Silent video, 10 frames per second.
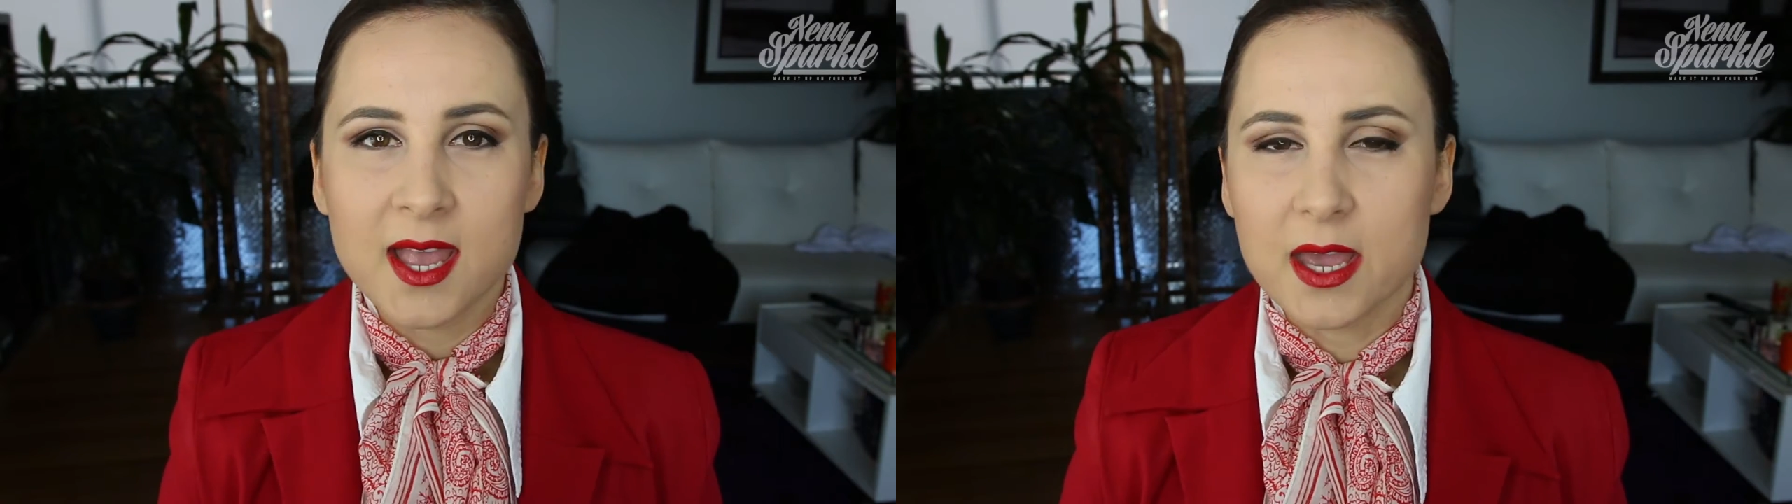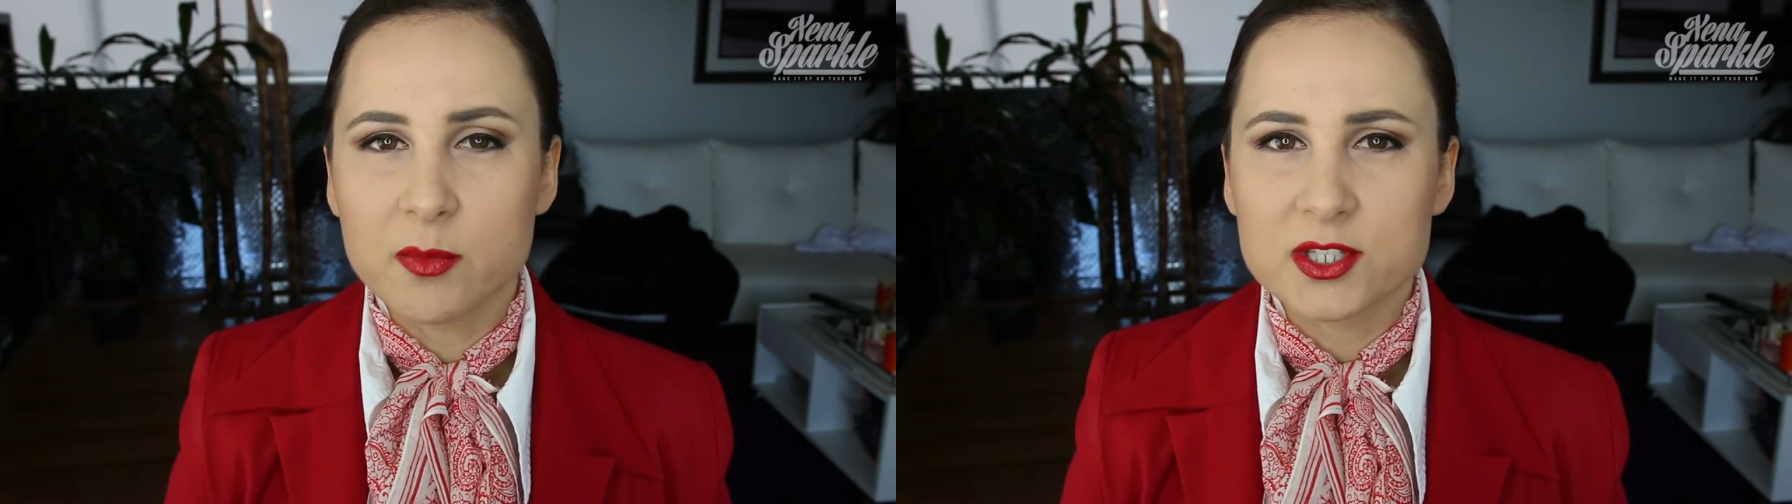
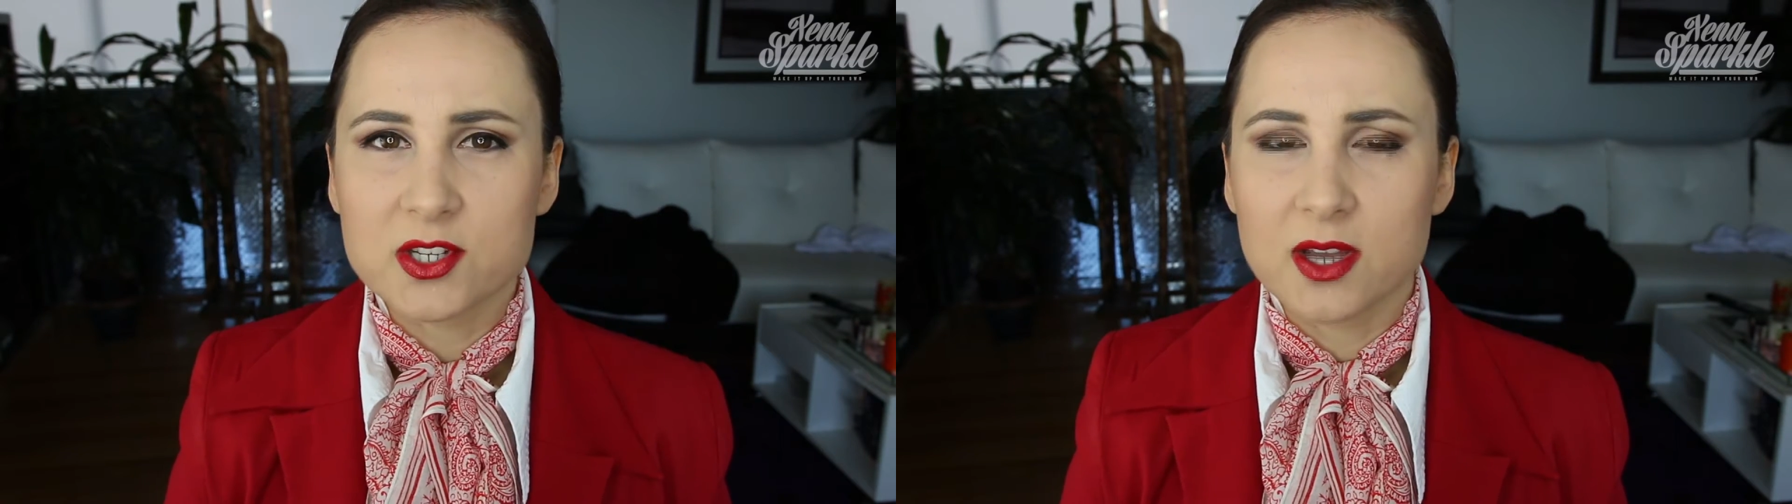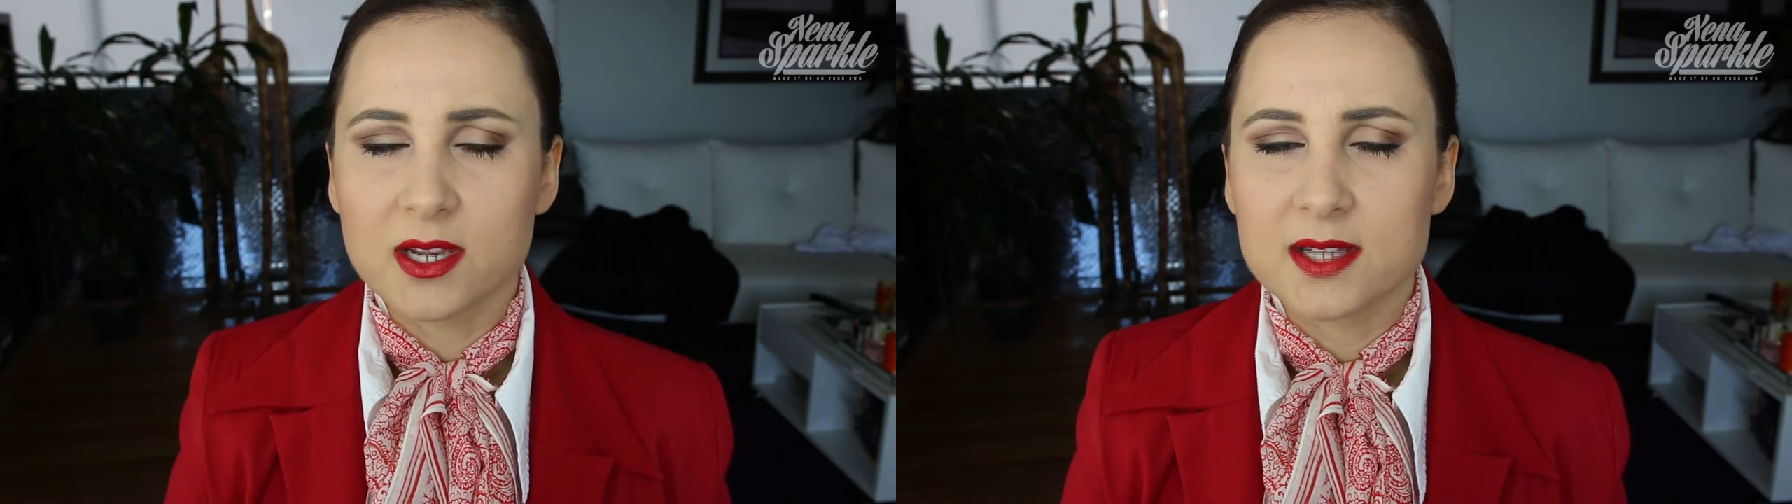The Emirates
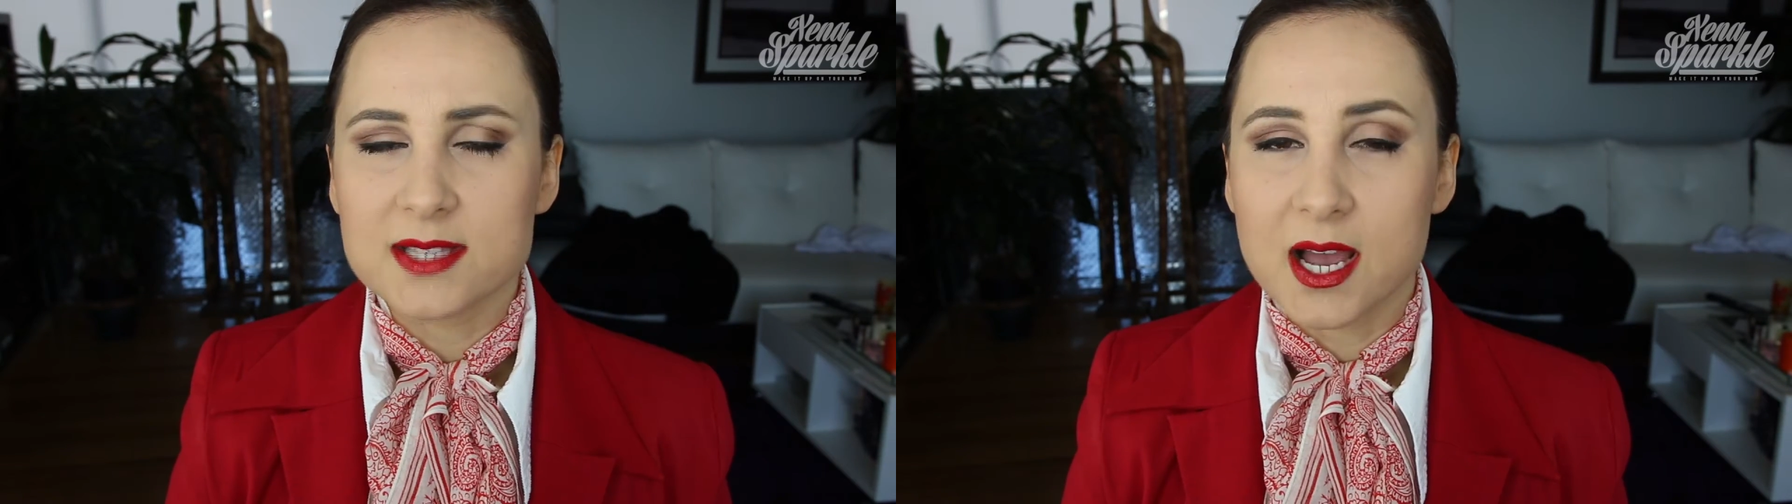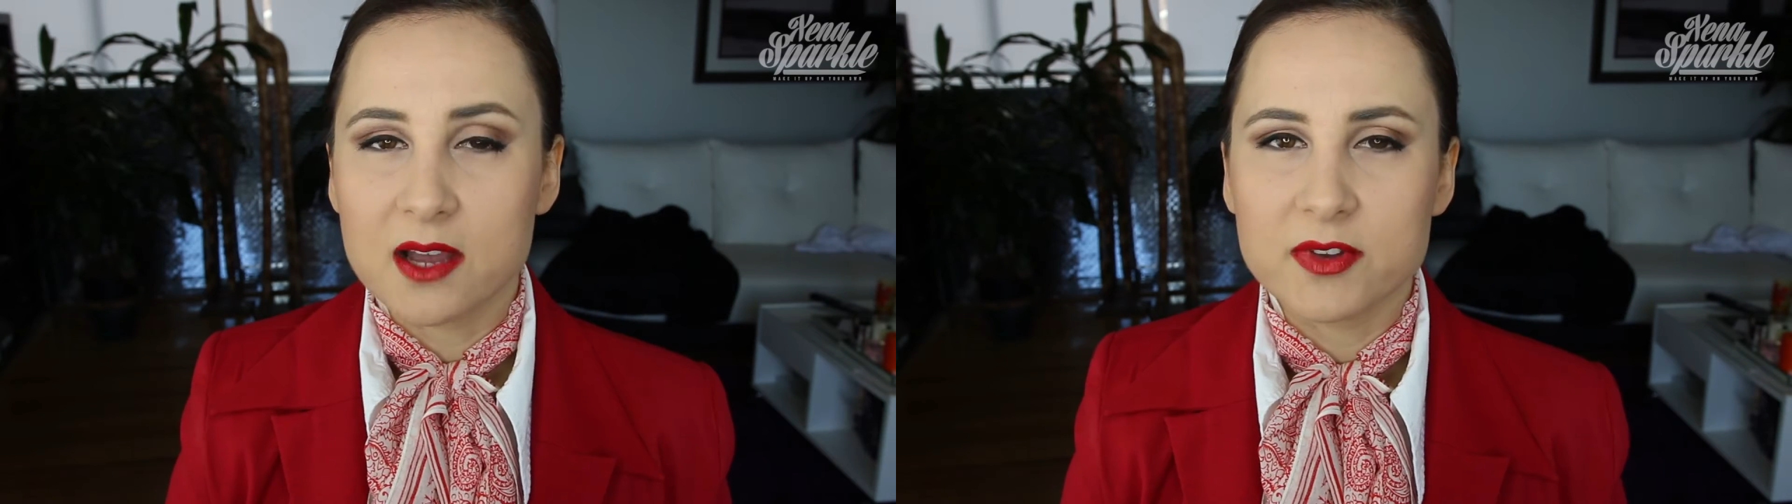guidelines
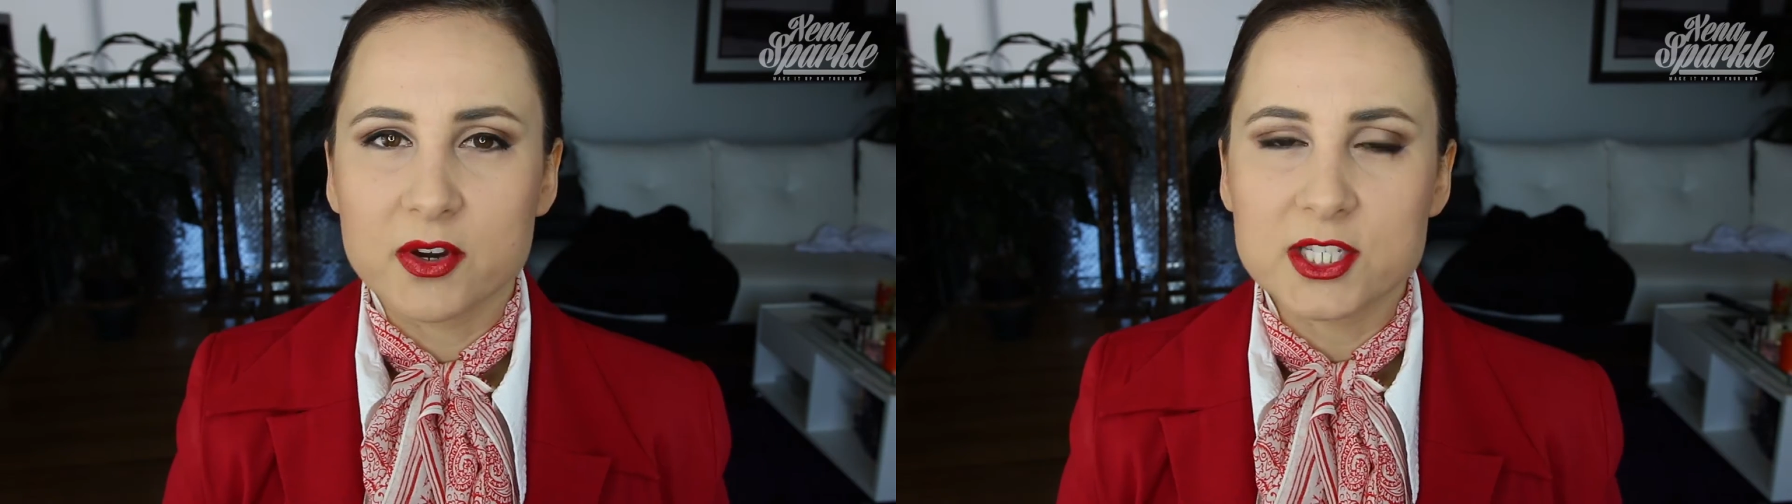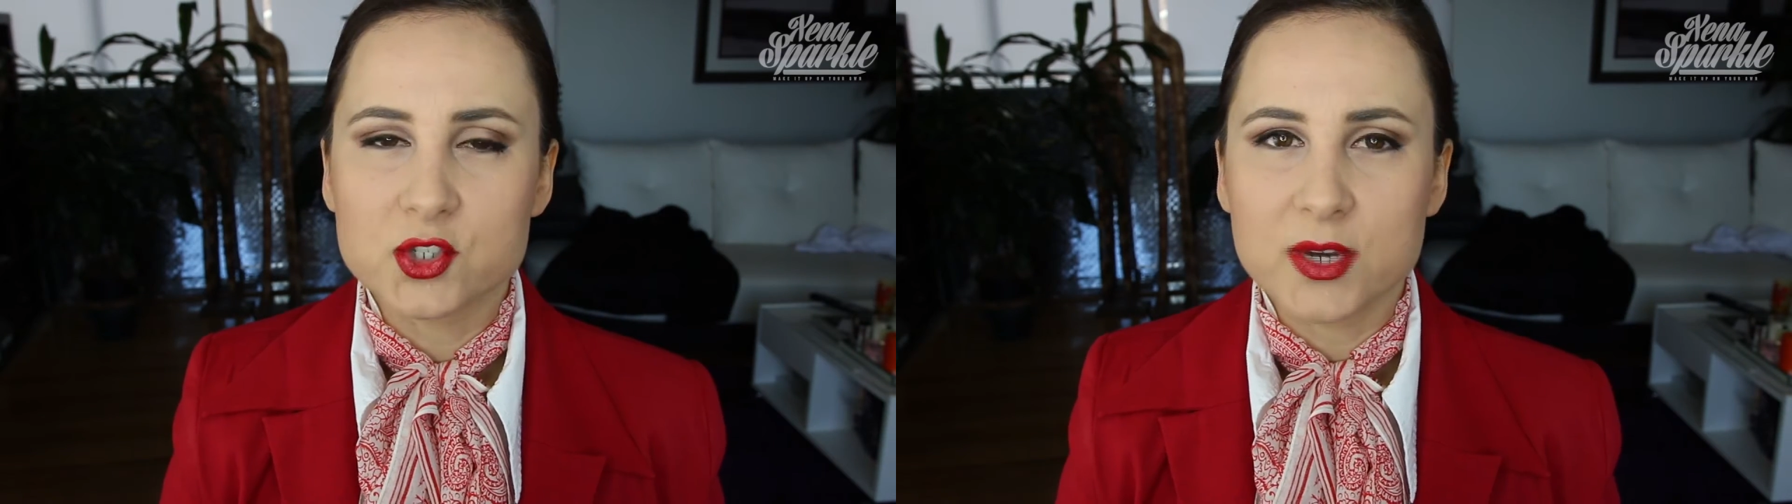are
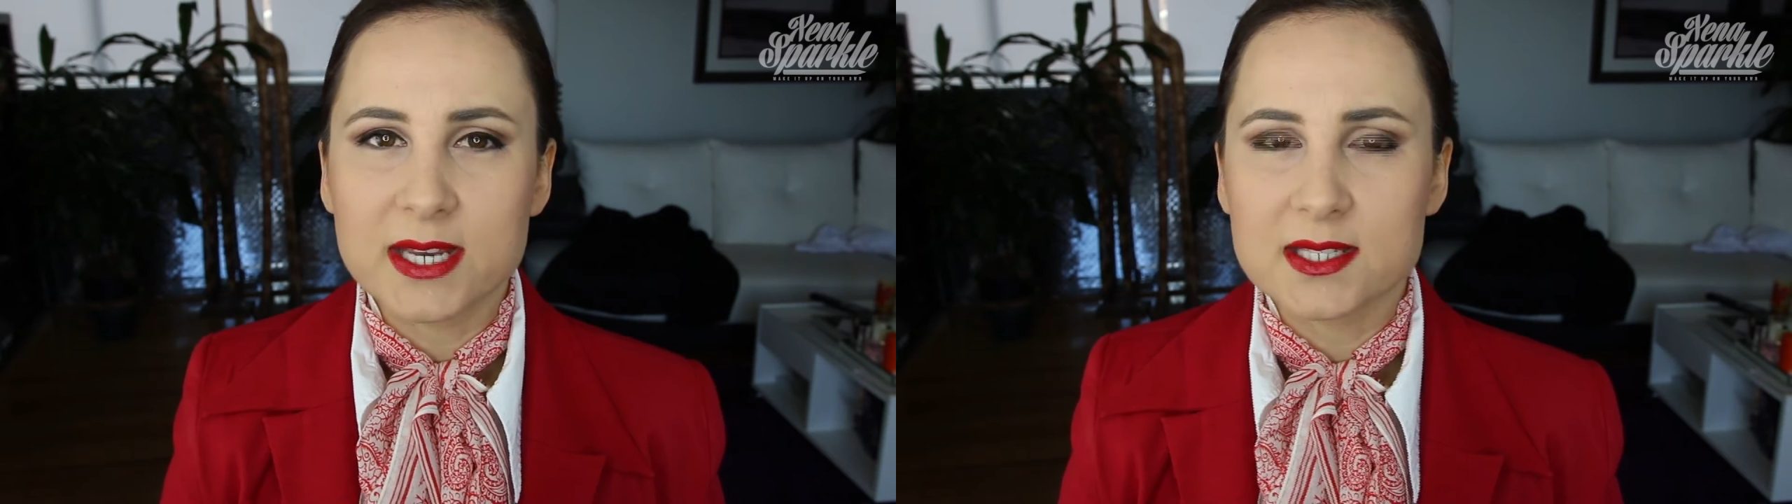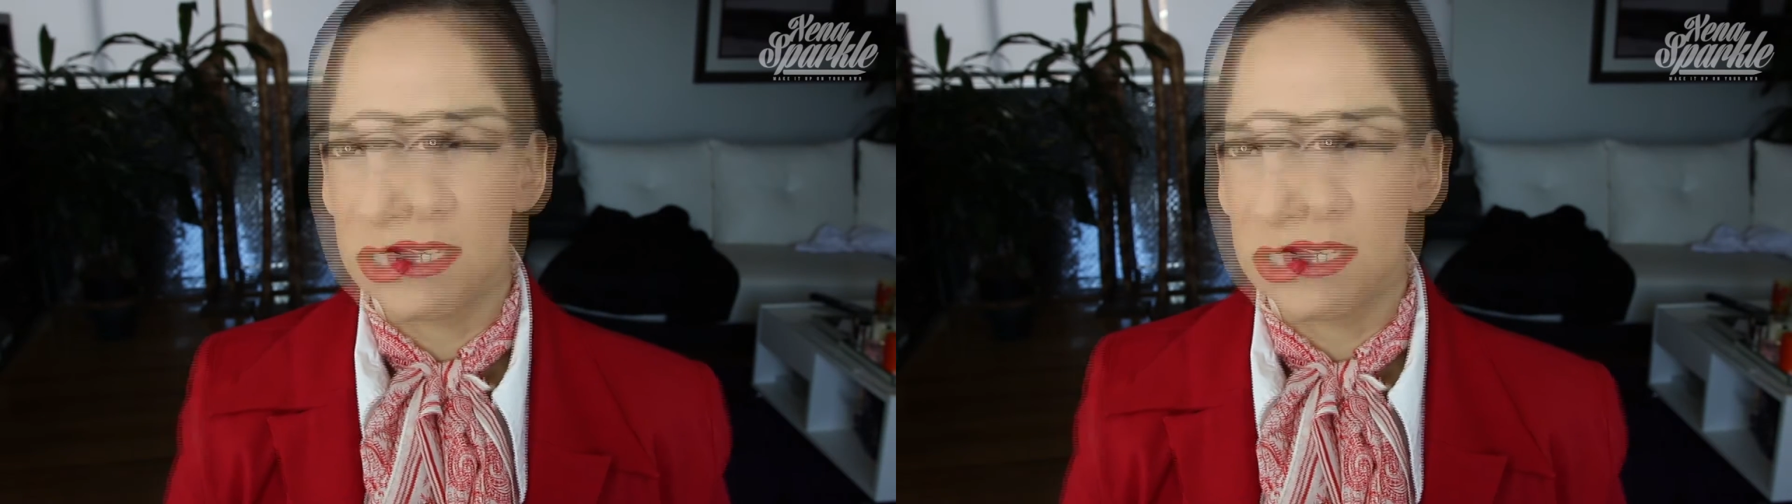very strict,